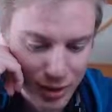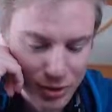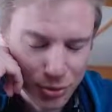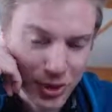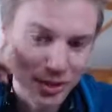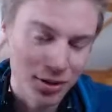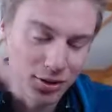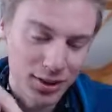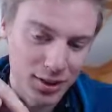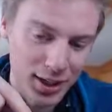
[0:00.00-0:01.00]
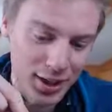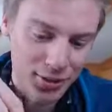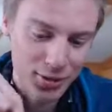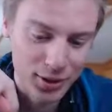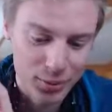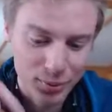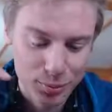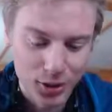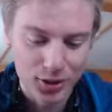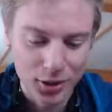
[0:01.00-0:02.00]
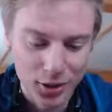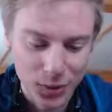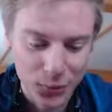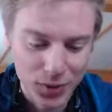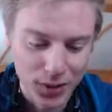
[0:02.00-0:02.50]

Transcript: Alright, so we got the collector down, so then we can put down the golem.